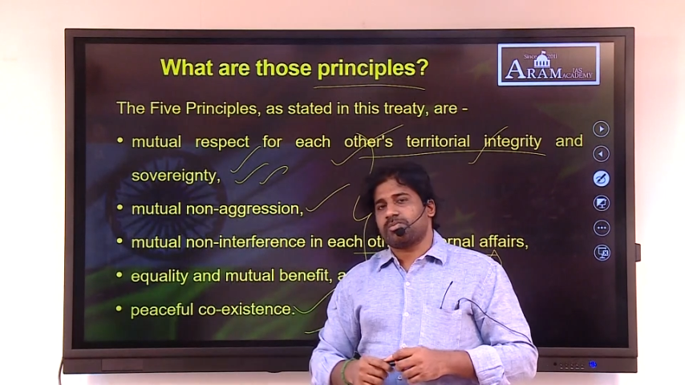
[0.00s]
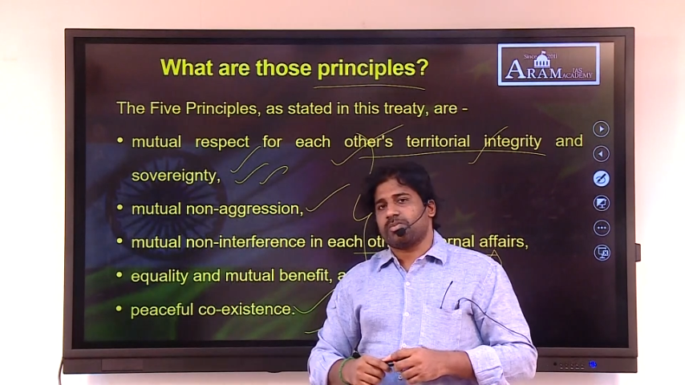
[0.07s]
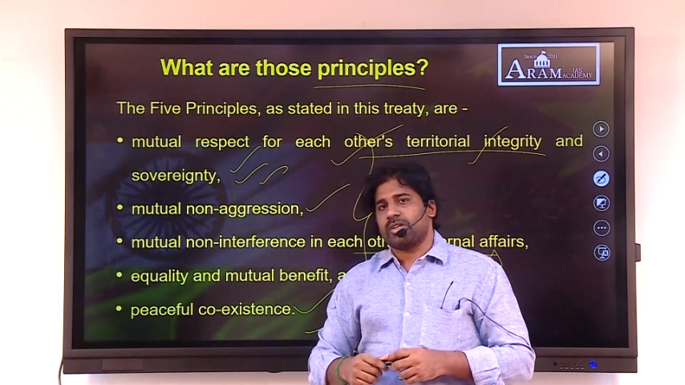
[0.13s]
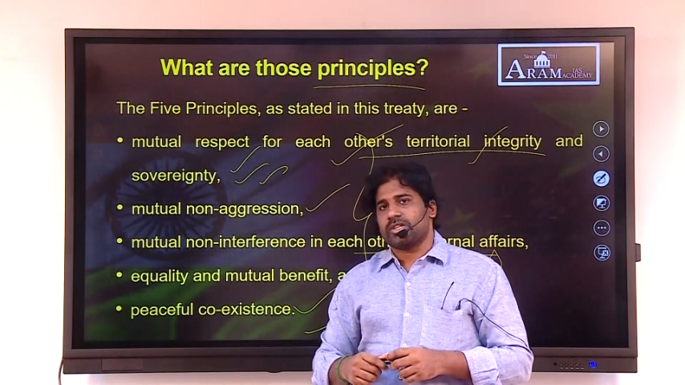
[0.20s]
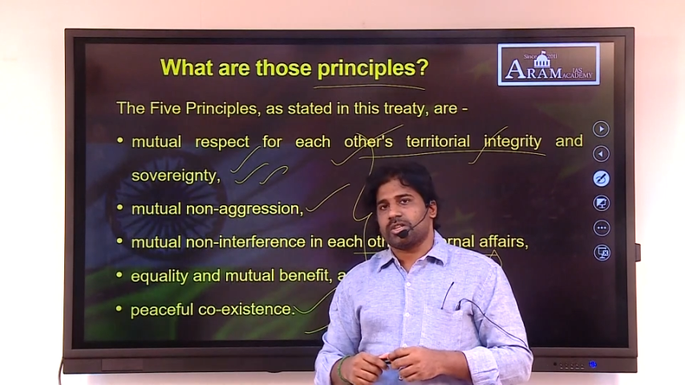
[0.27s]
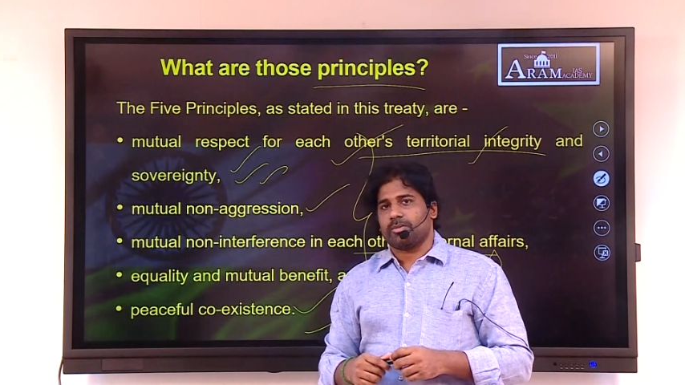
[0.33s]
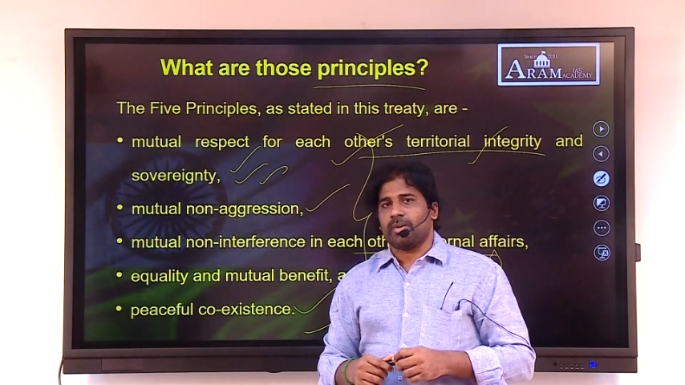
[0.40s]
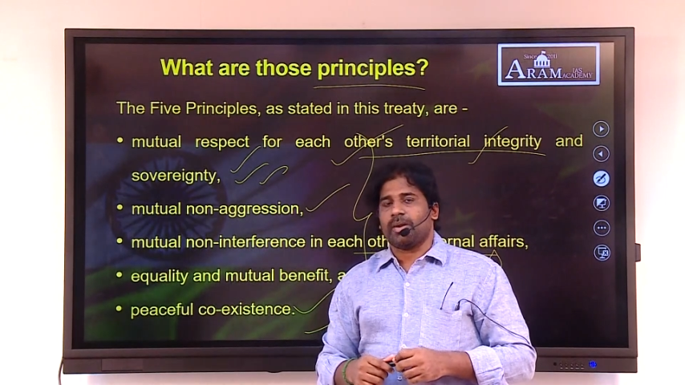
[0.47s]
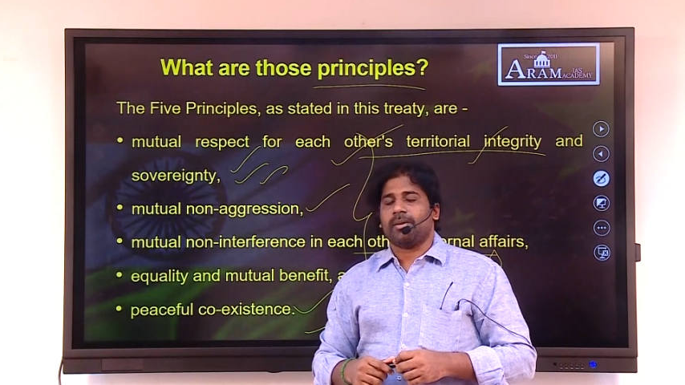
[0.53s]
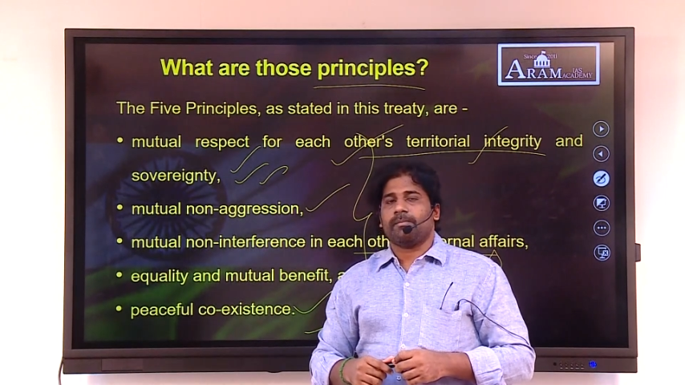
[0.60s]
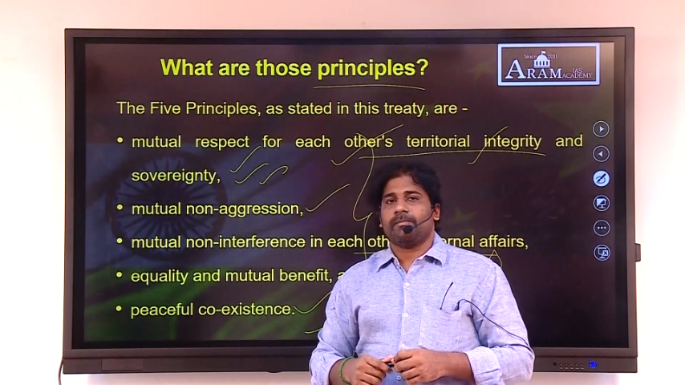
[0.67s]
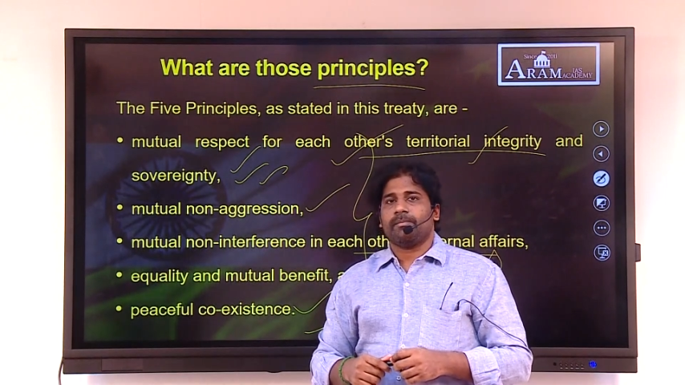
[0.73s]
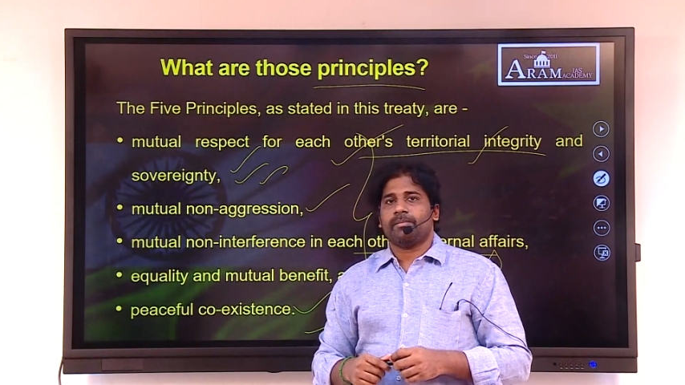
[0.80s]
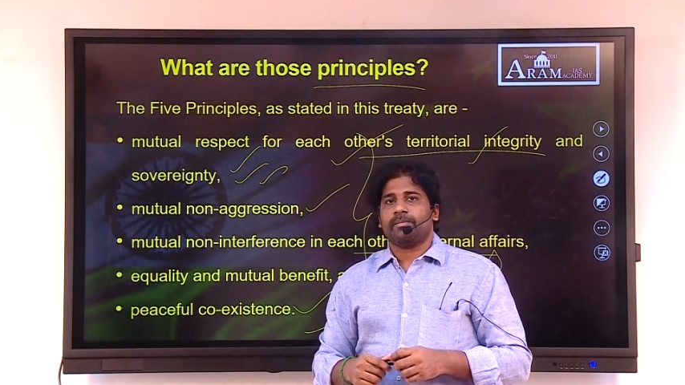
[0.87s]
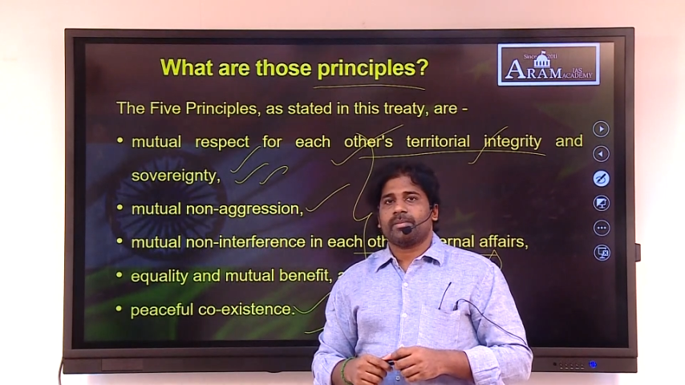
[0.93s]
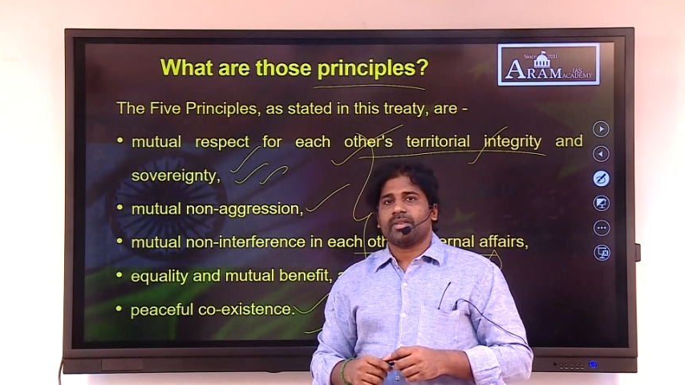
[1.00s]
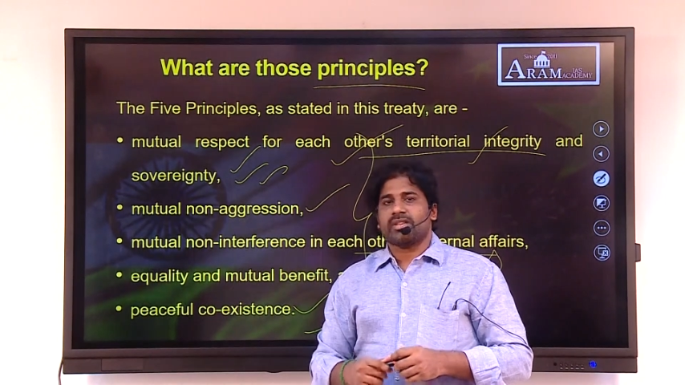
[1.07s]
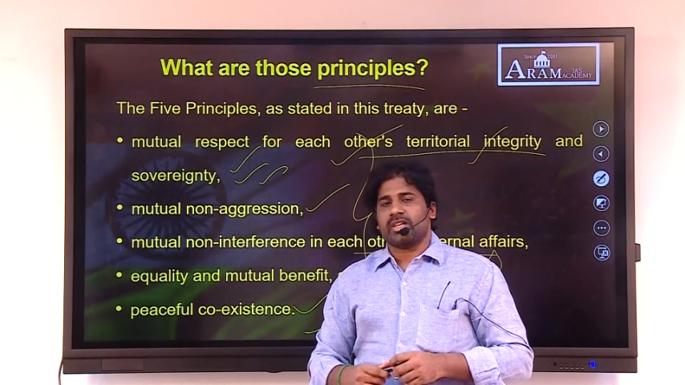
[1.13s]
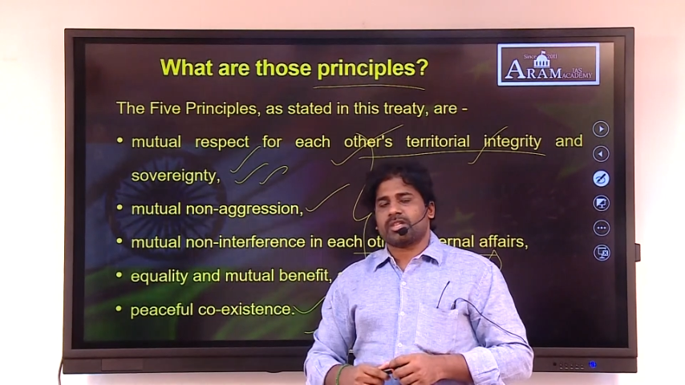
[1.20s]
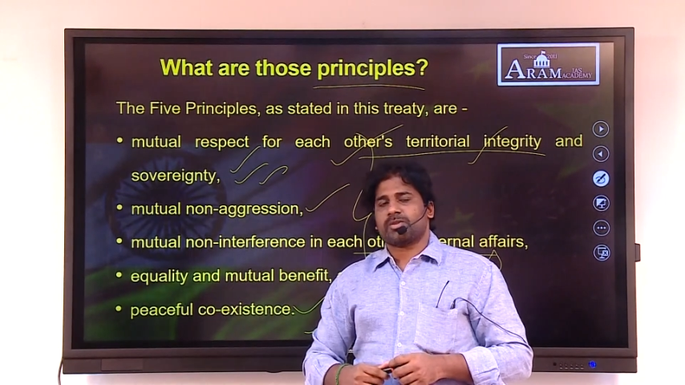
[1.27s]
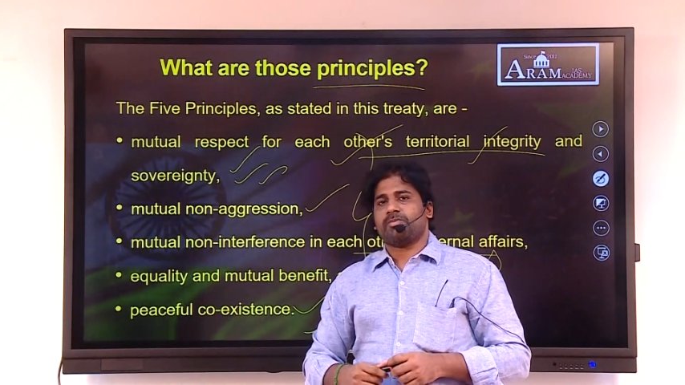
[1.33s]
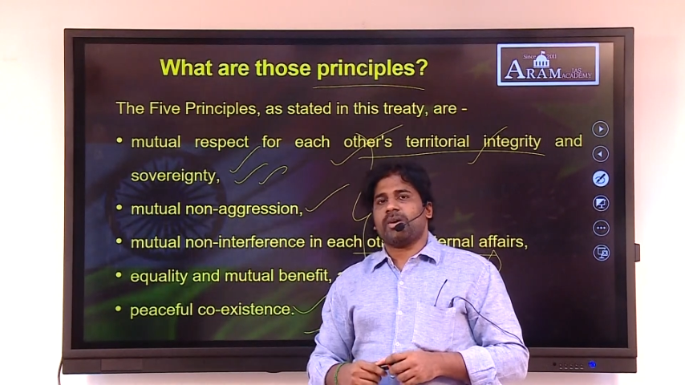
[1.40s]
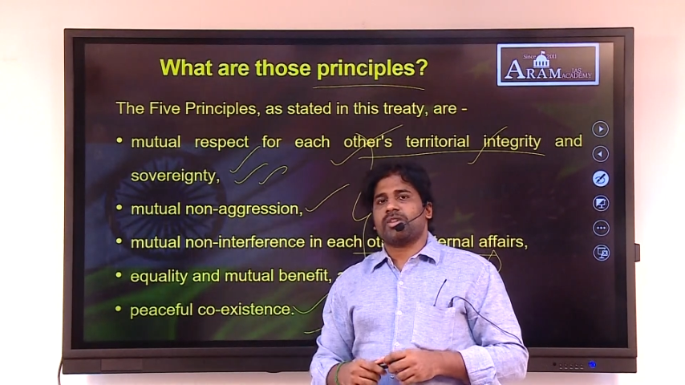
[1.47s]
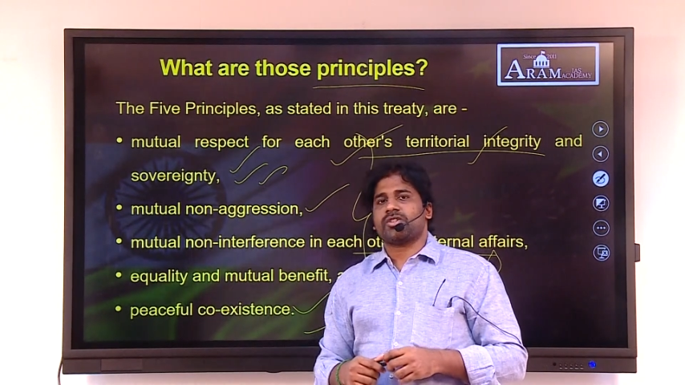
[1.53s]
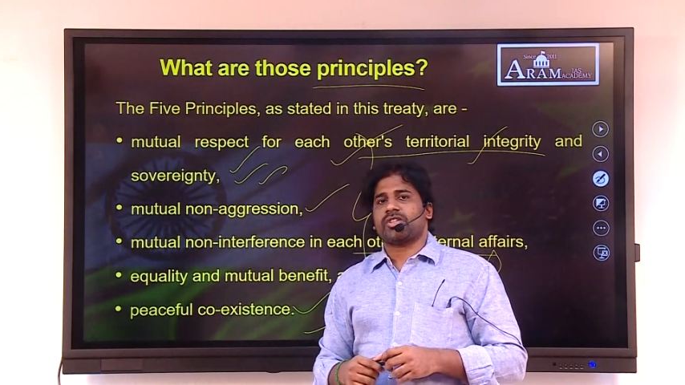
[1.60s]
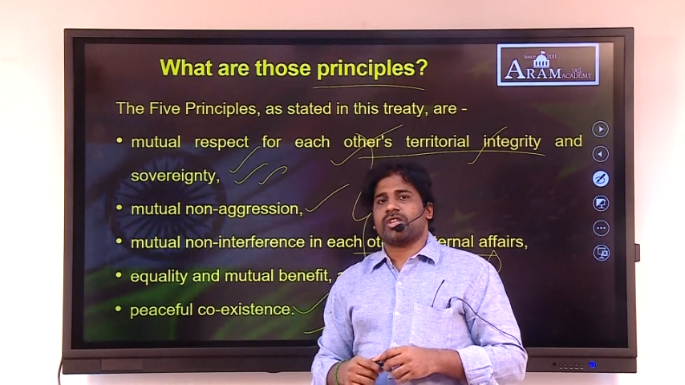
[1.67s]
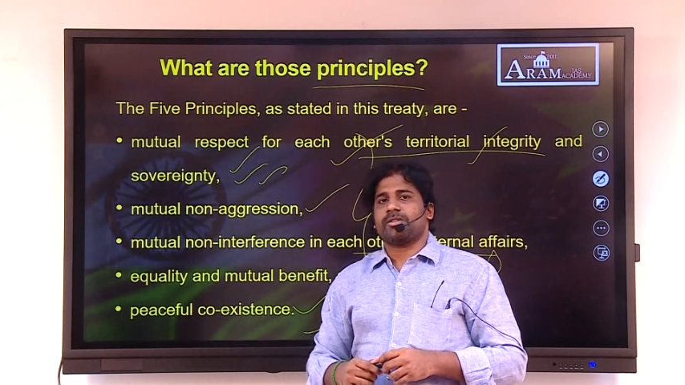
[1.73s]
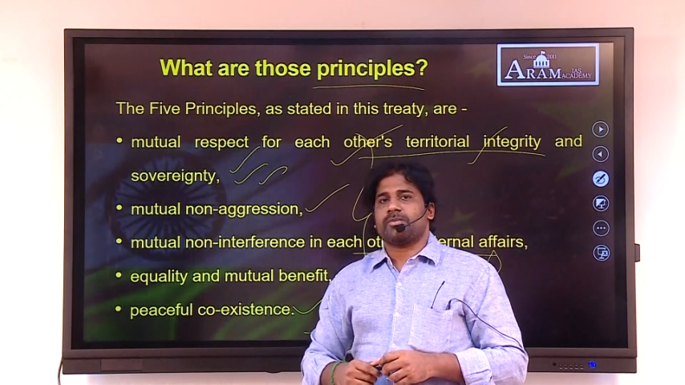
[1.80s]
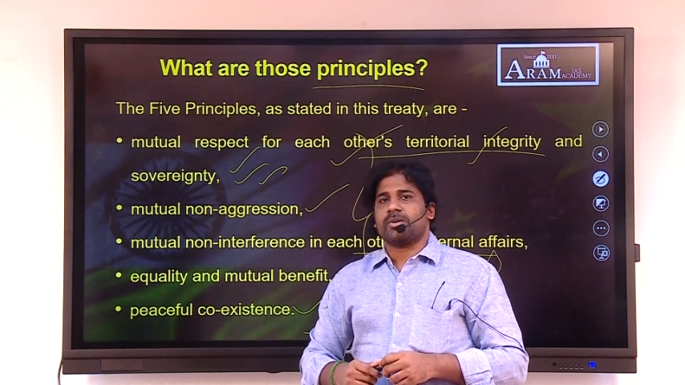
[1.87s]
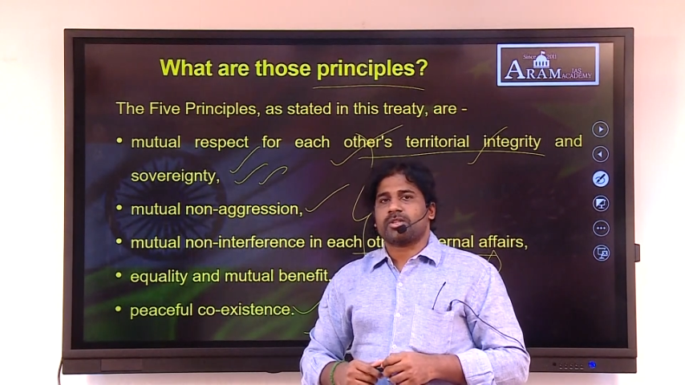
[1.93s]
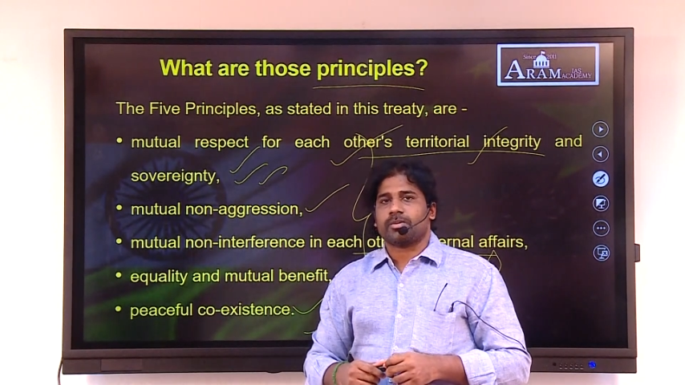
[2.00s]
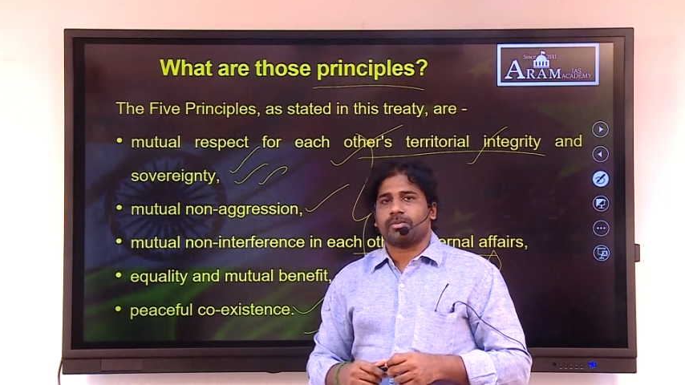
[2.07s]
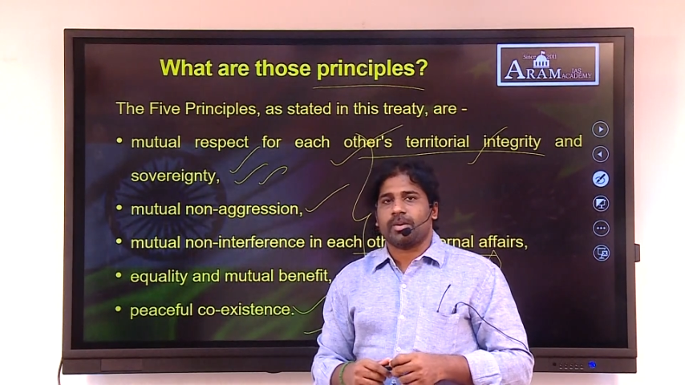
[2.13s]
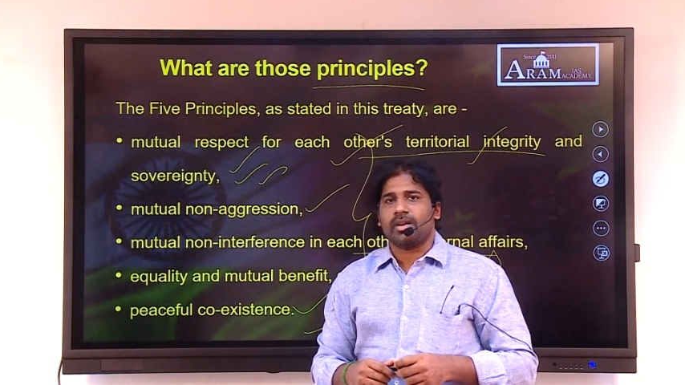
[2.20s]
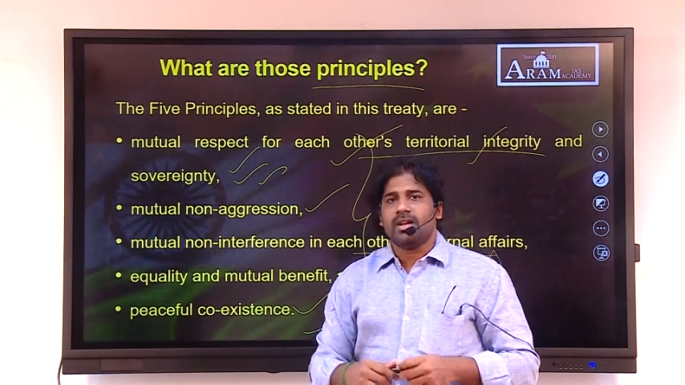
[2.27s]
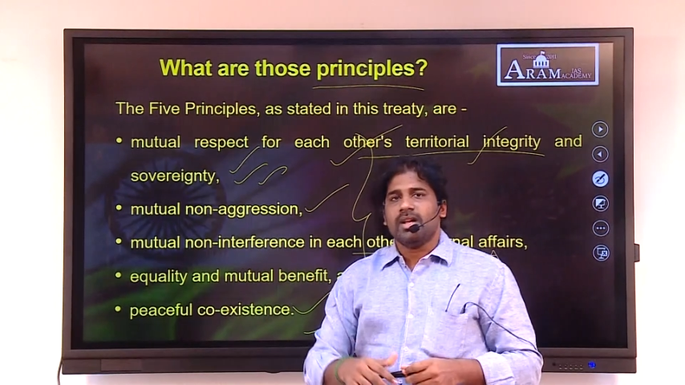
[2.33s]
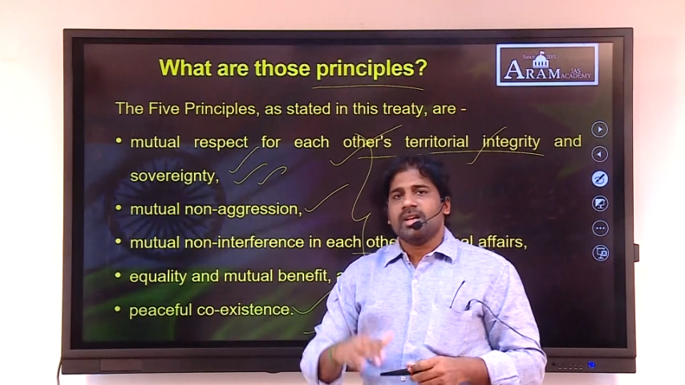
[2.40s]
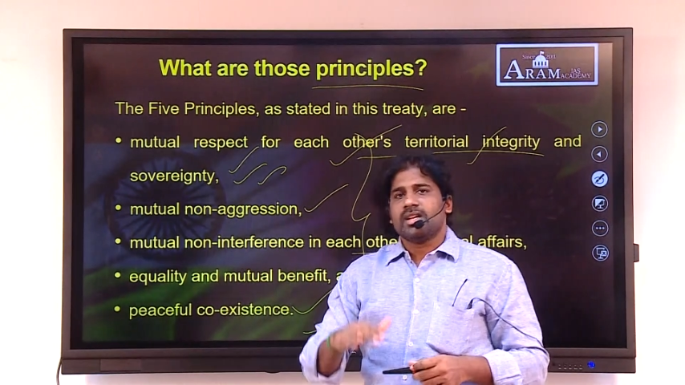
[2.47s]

Panchsheel principle